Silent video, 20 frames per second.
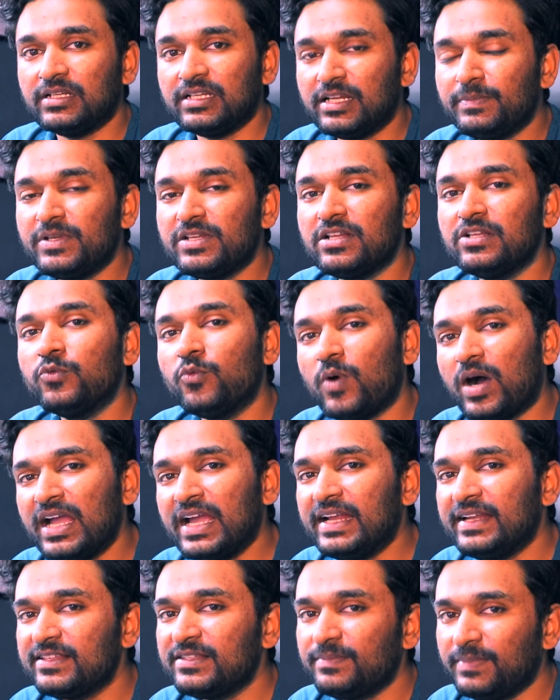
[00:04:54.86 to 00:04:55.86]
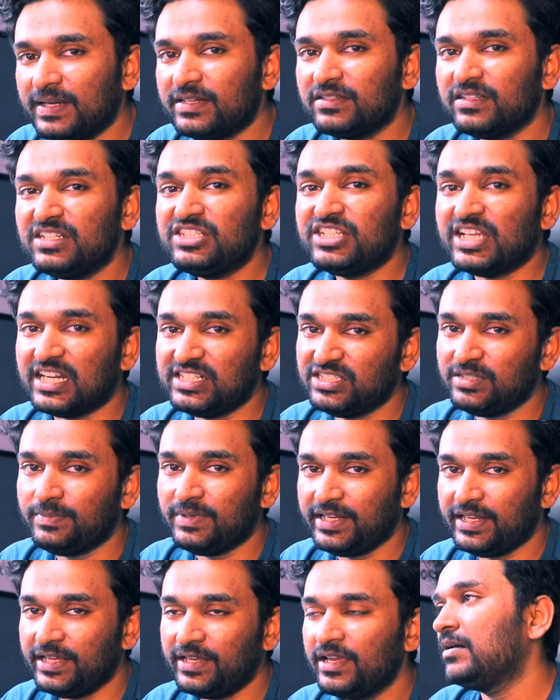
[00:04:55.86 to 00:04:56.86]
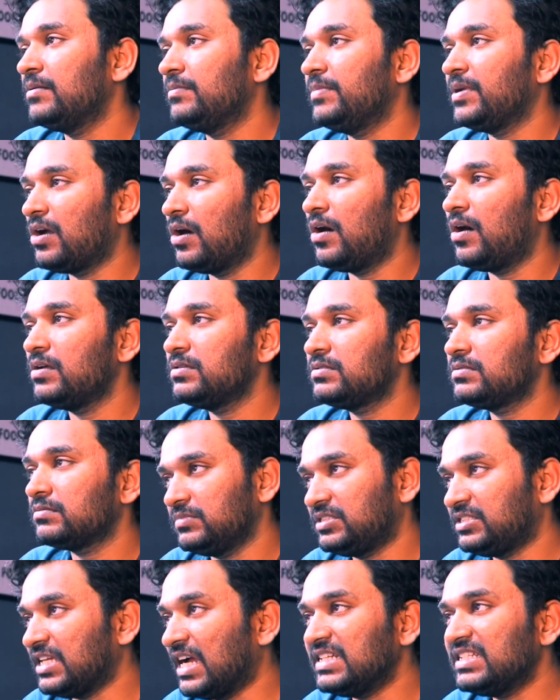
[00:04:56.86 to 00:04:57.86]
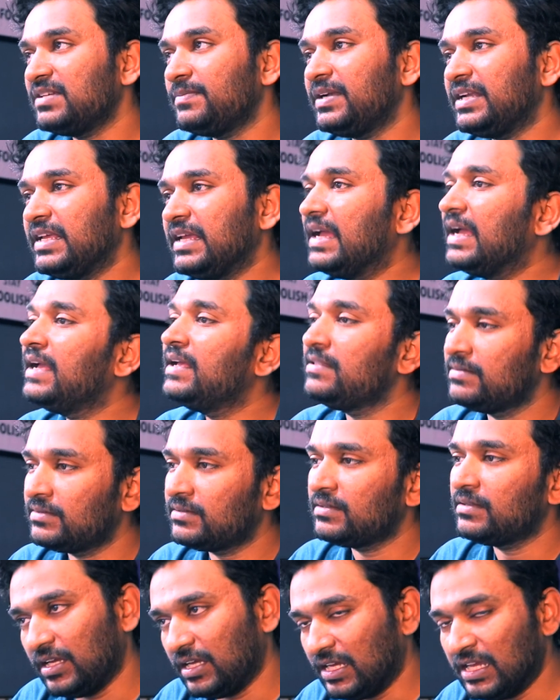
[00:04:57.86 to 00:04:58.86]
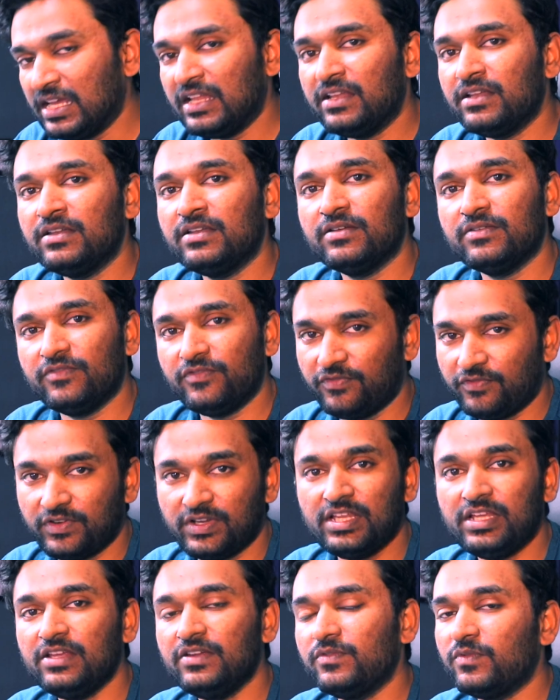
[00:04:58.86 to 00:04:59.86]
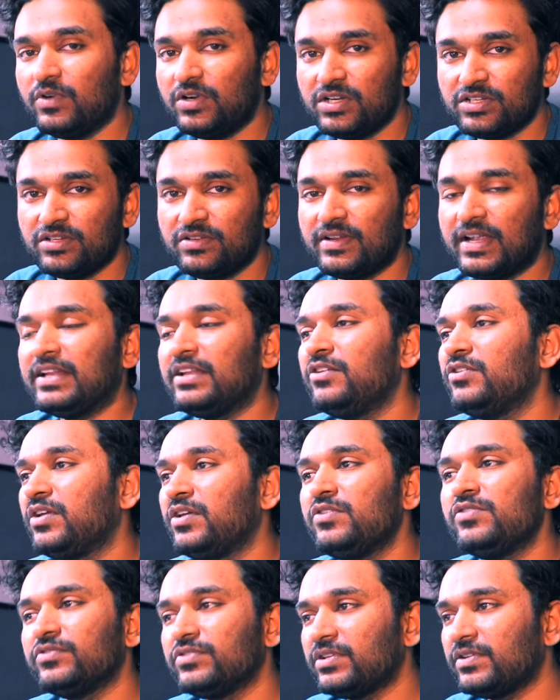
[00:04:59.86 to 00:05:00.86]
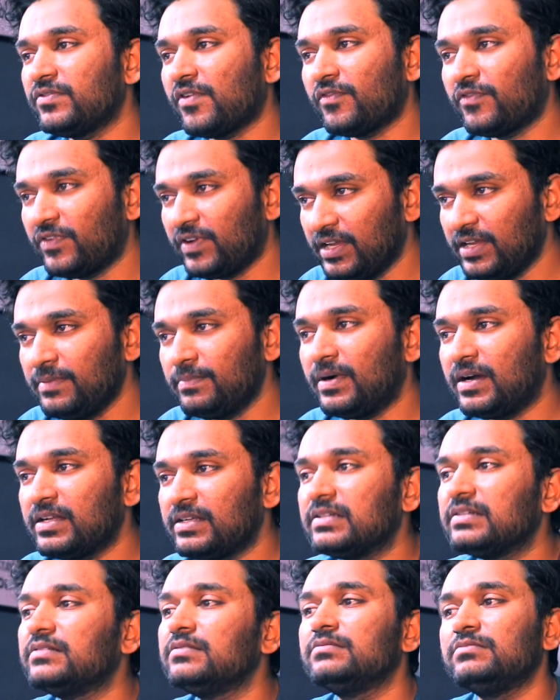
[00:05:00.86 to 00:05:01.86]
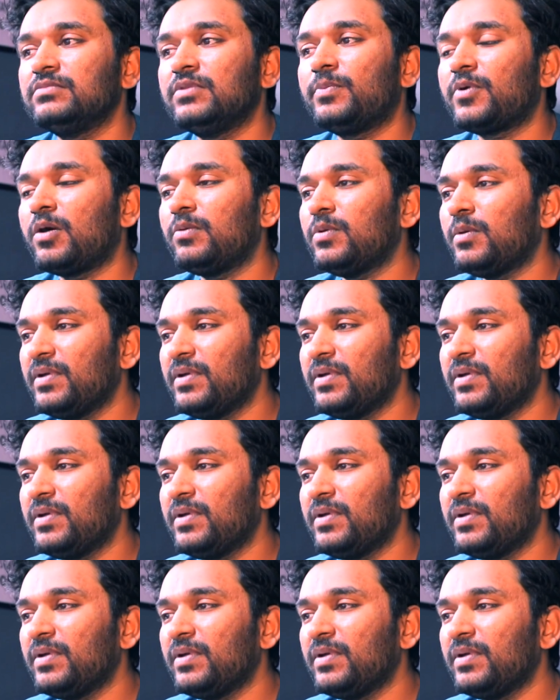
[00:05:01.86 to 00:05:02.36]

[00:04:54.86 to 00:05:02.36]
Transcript: let me tell you why it is better than ChatGPT. Because ChatGPT is in free version right now. You can use it for free, but the problem